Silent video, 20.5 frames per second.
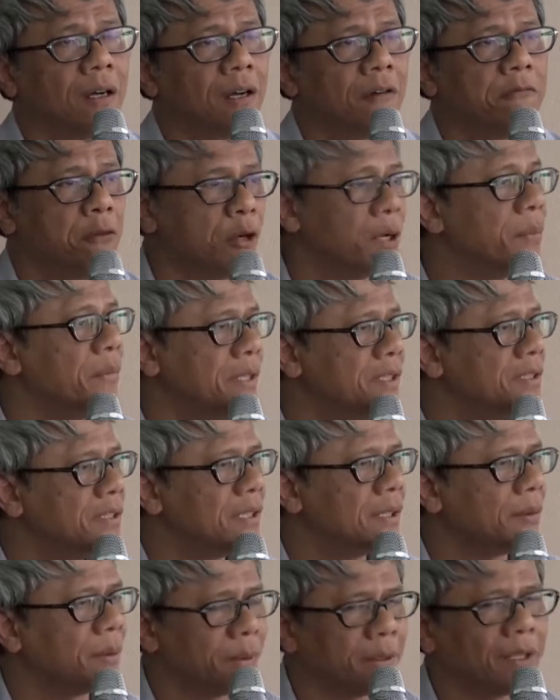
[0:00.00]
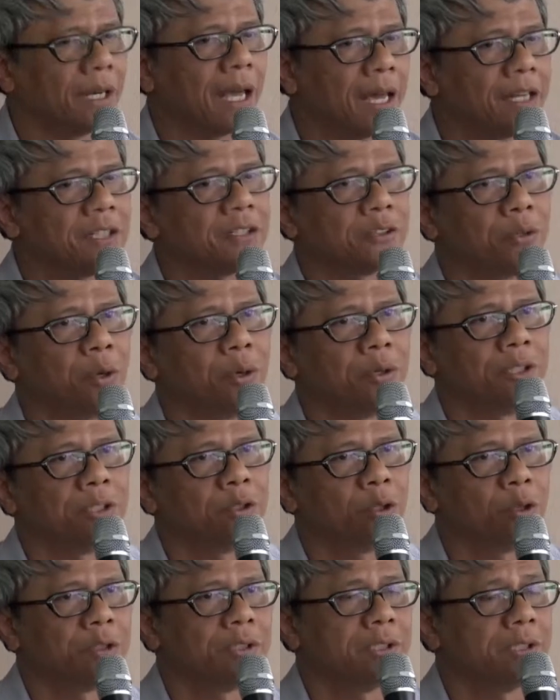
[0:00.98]
foreign ministry and
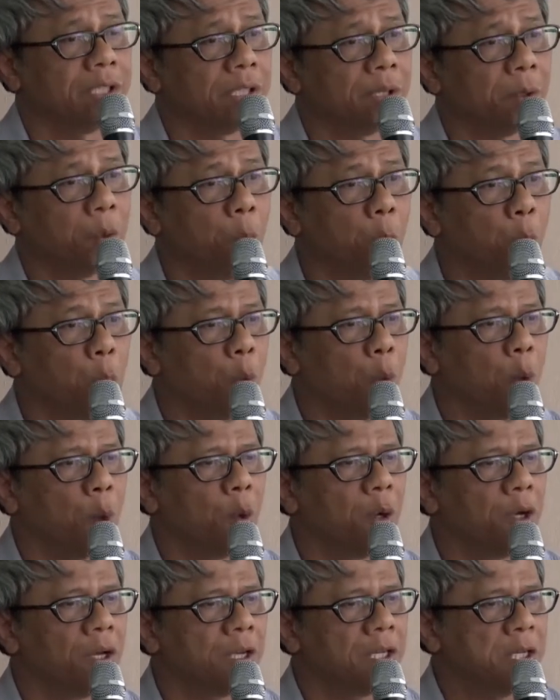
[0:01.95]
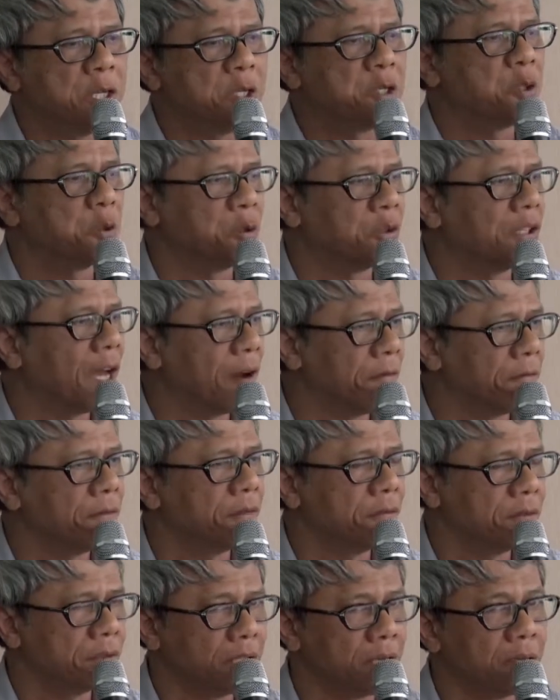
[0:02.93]
authority who issued that
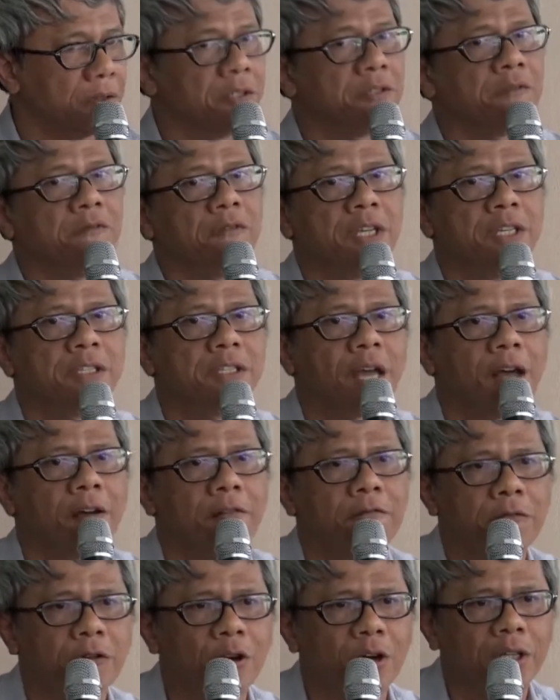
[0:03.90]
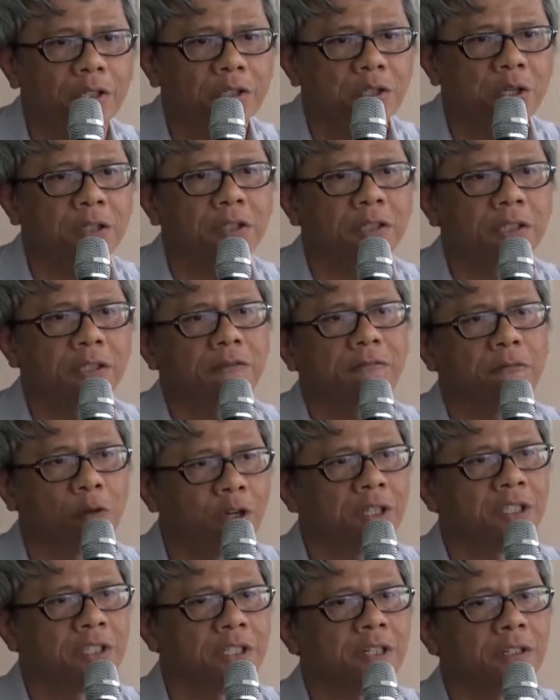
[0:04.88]
journalist visa for journalists,
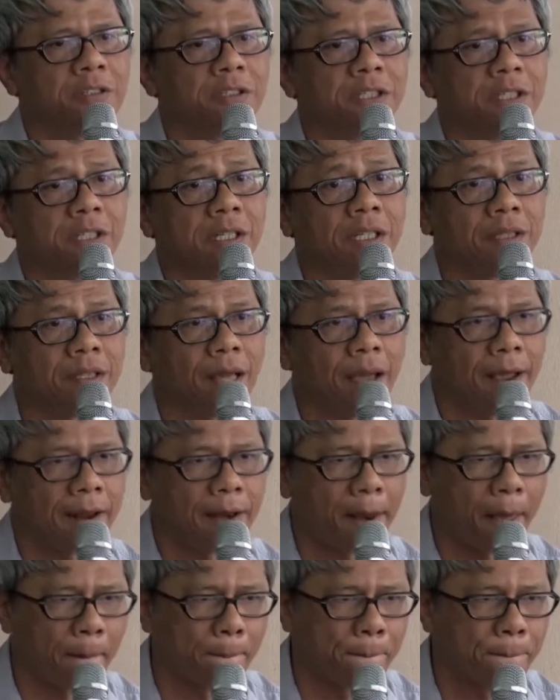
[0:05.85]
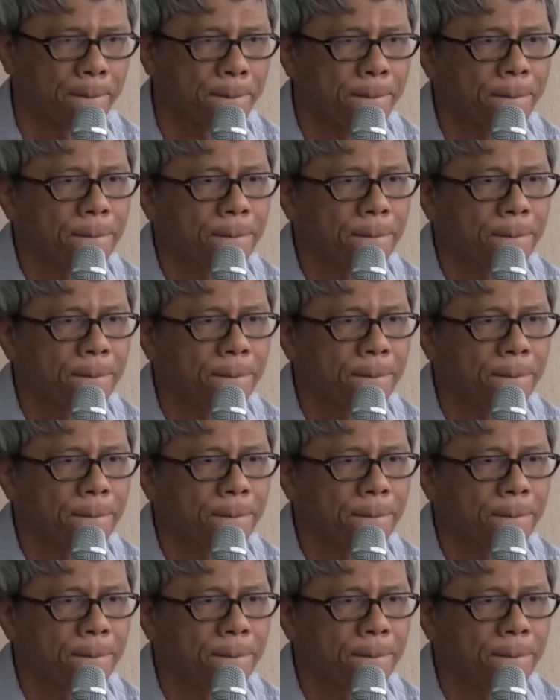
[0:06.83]
foreign journalists in Thailand.